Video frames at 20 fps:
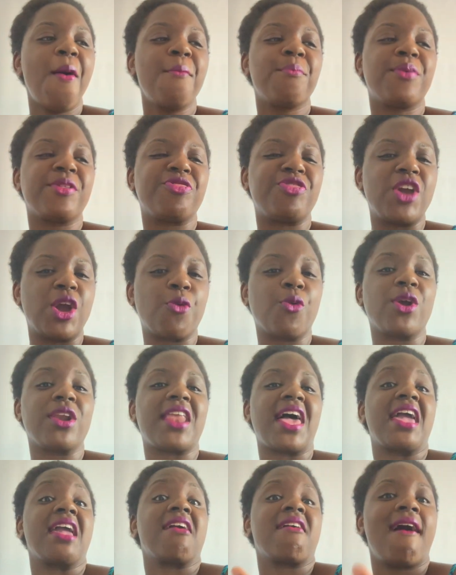but there were
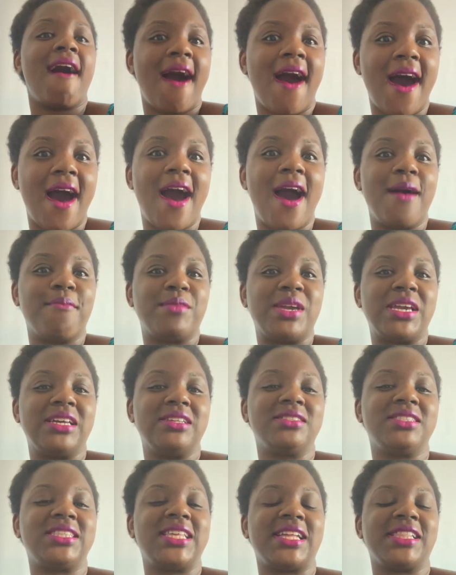like
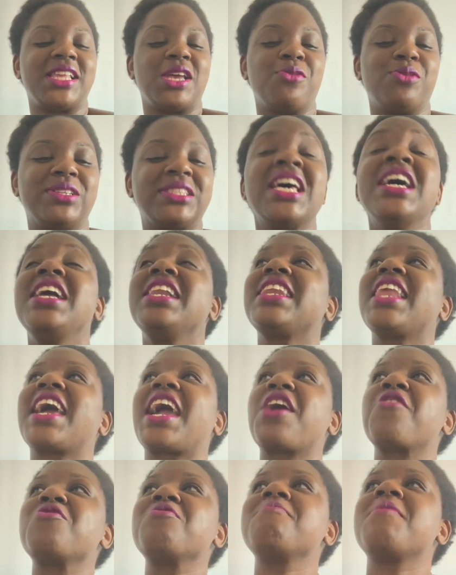comments that they was like,
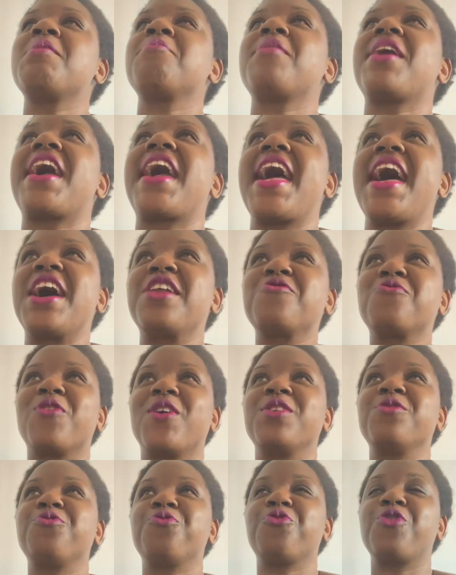I remember I had
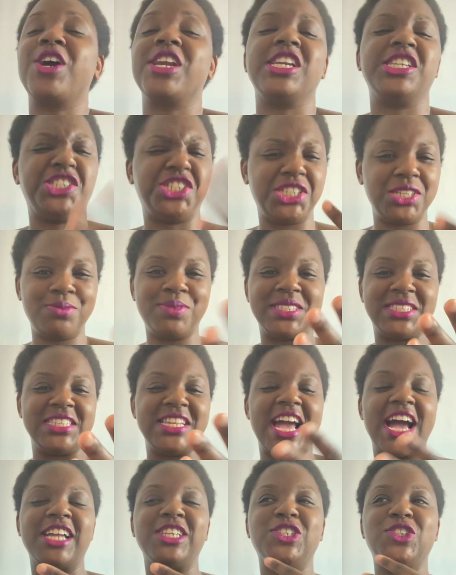one friend and she was
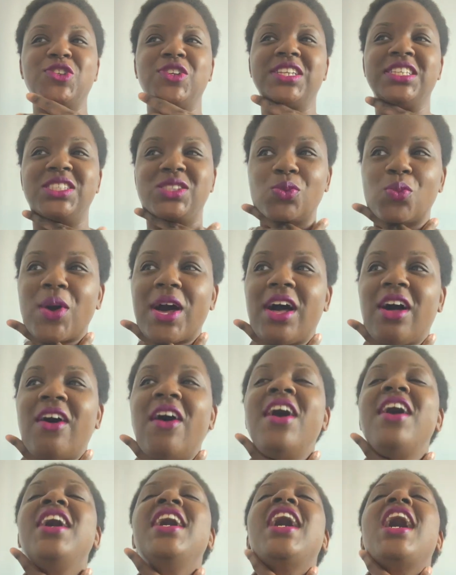natural as
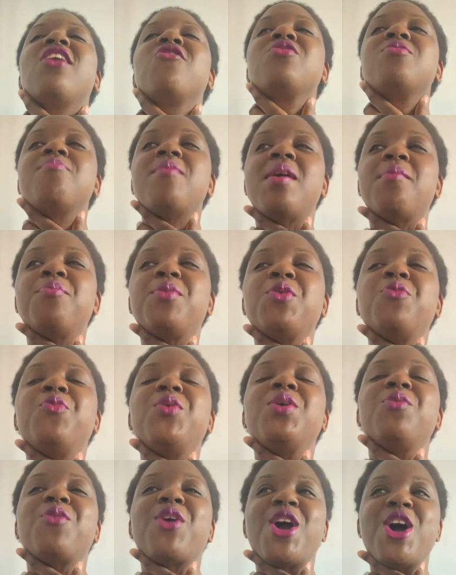well. I remember
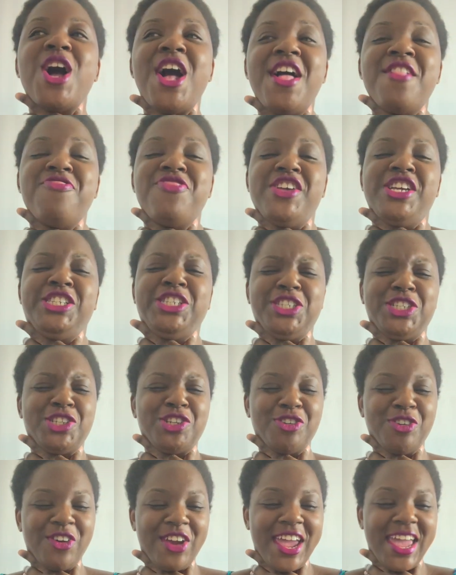we were on the
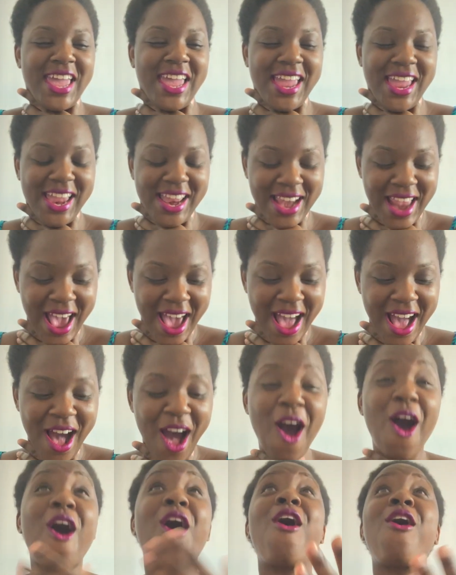train.
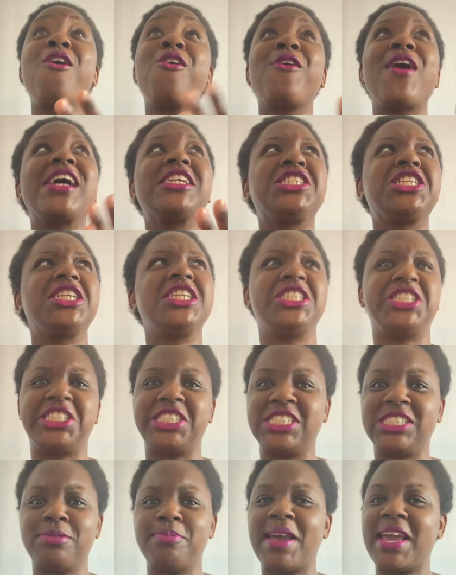Oh, actually,
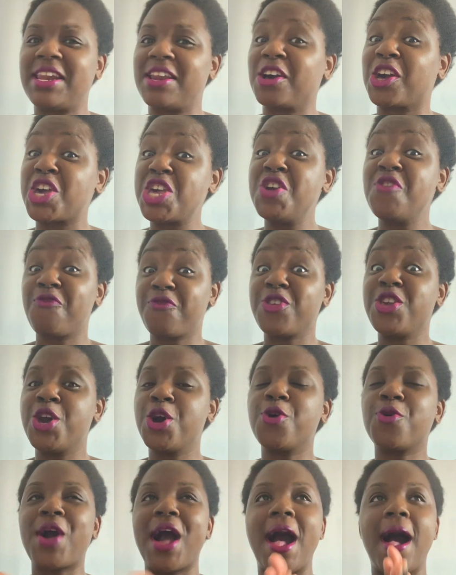she's made a
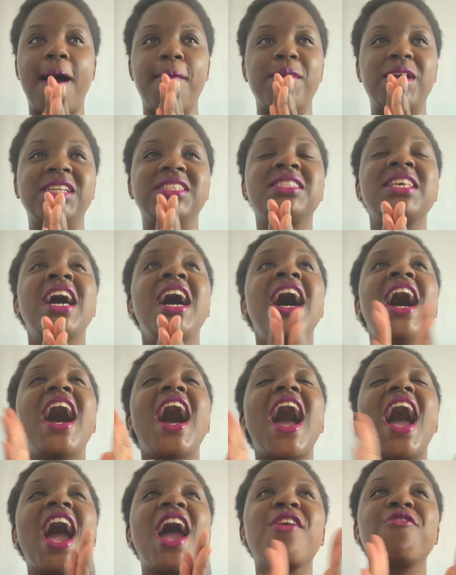few comments.
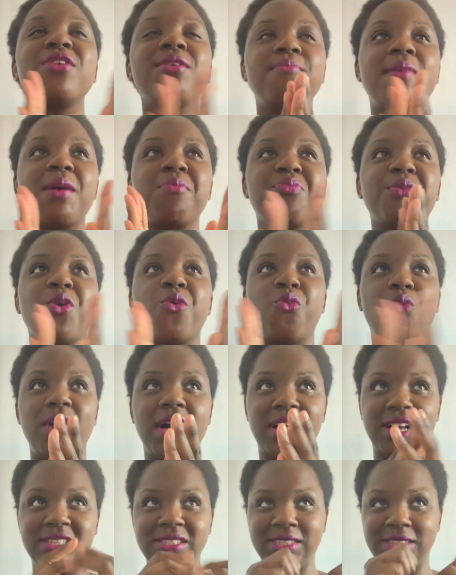I remember
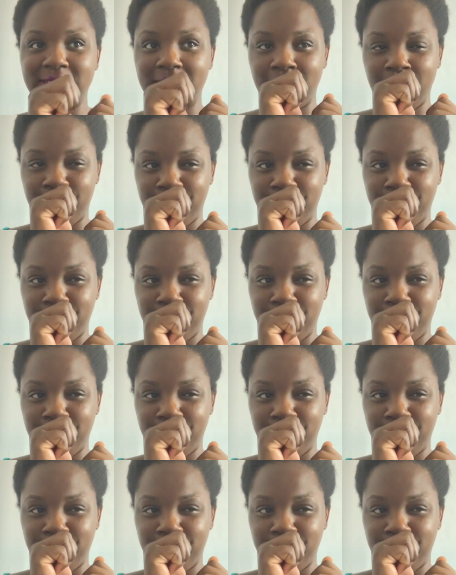once